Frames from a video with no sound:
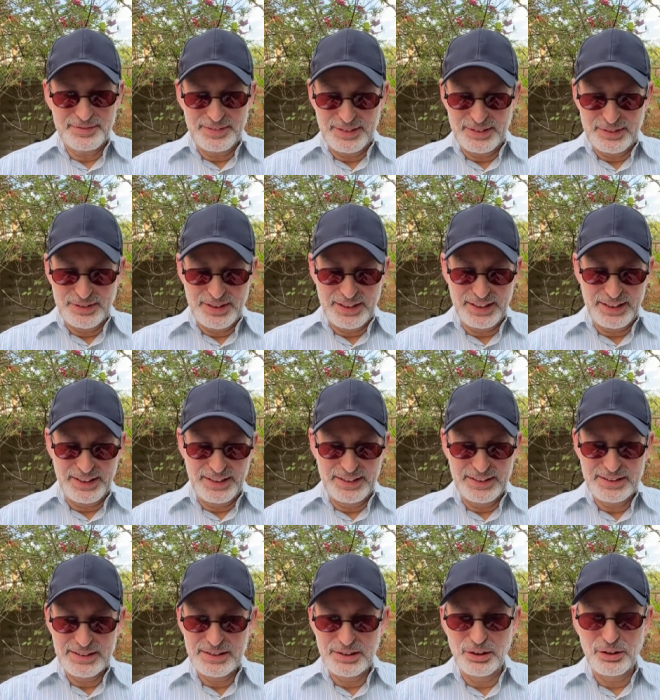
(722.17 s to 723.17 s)
Okay,
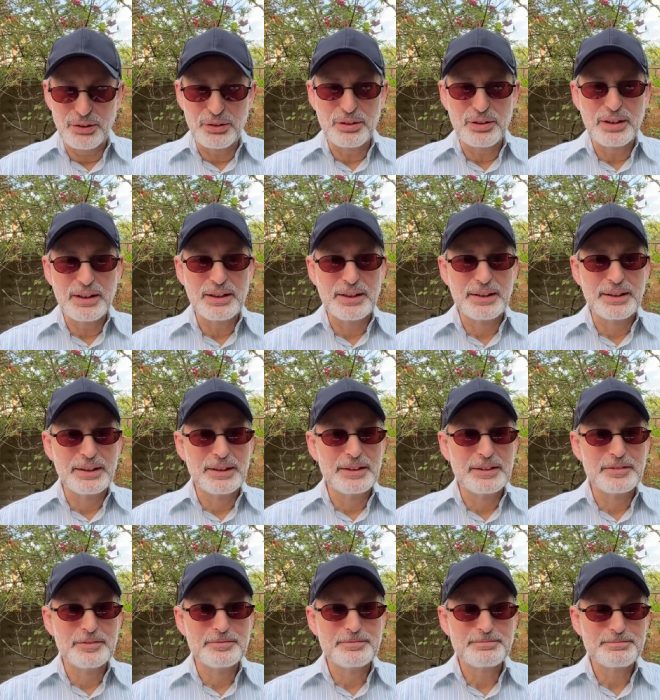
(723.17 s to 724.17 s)
so
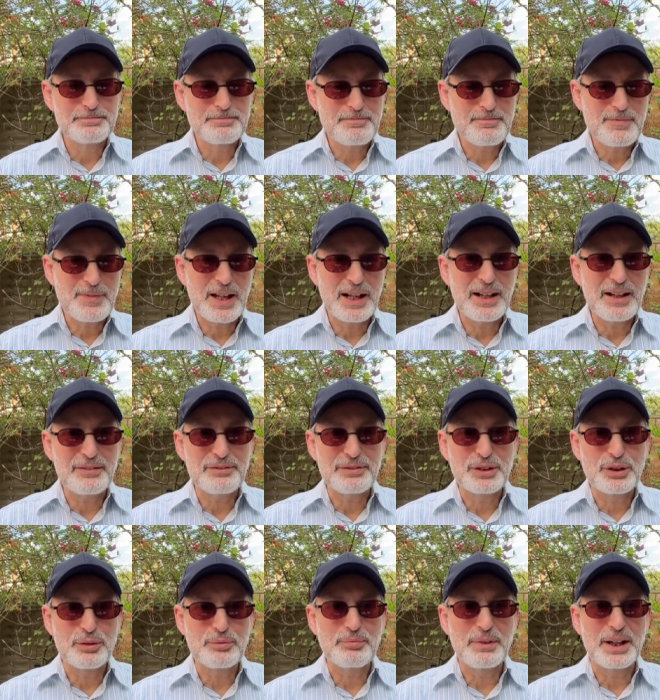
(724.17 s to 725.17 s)
um, I've
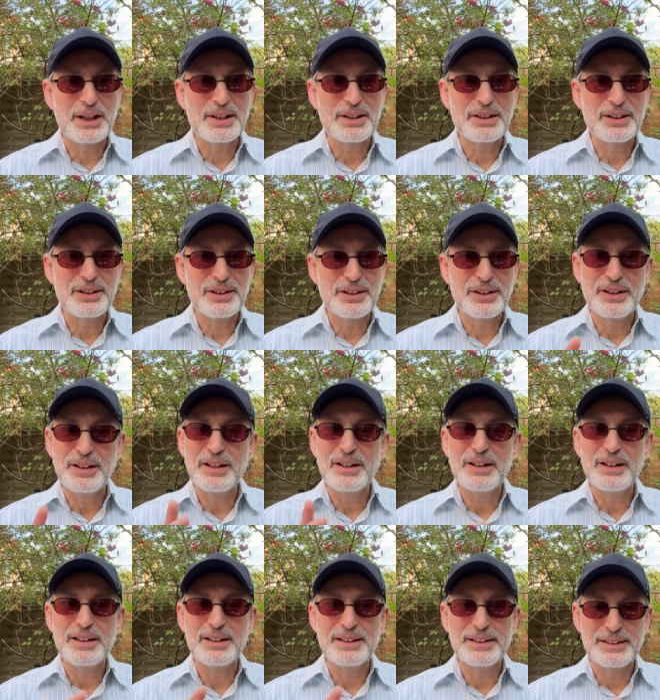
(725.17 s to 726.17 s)
got my
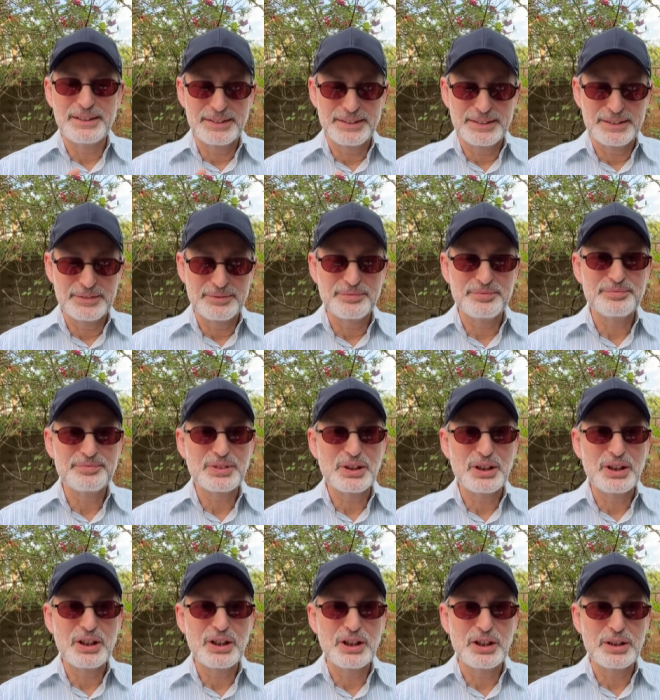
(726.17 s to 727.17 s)
um,
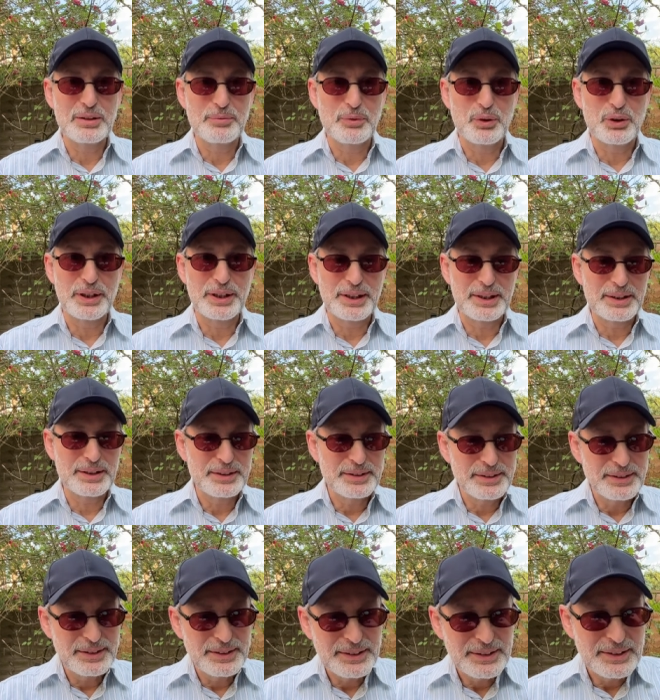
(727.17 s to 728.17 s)
early morning
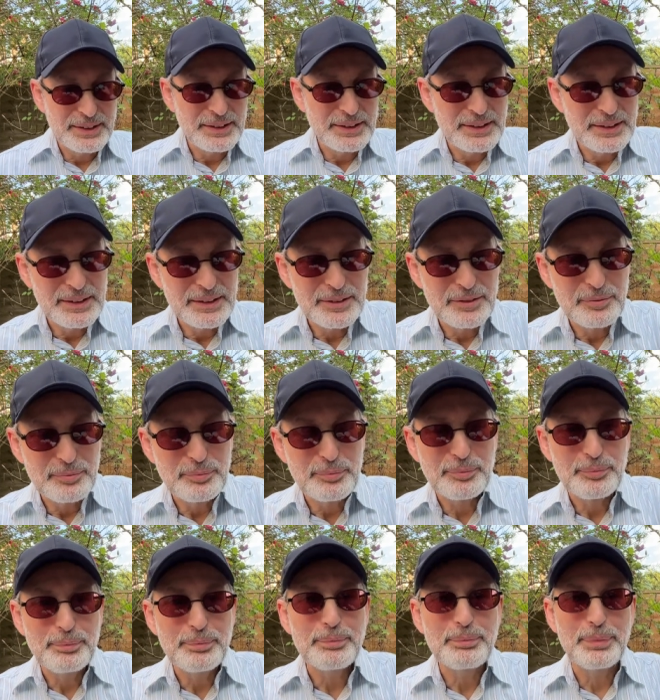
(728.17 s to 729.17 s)

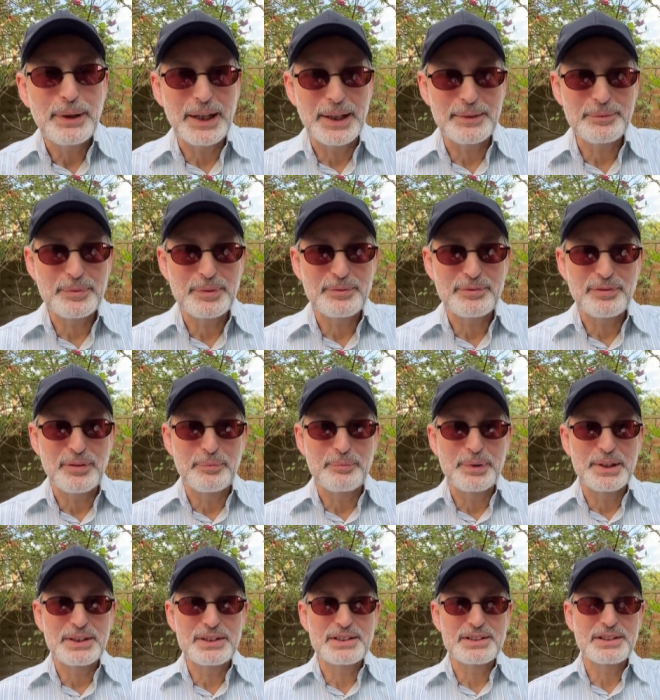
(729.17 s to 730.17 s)
pipe from
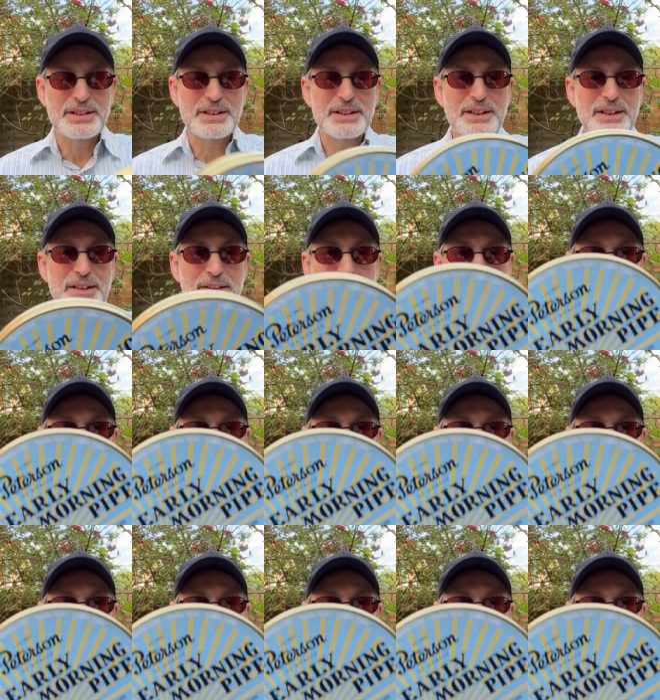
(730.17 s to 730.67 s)
Peterson in here.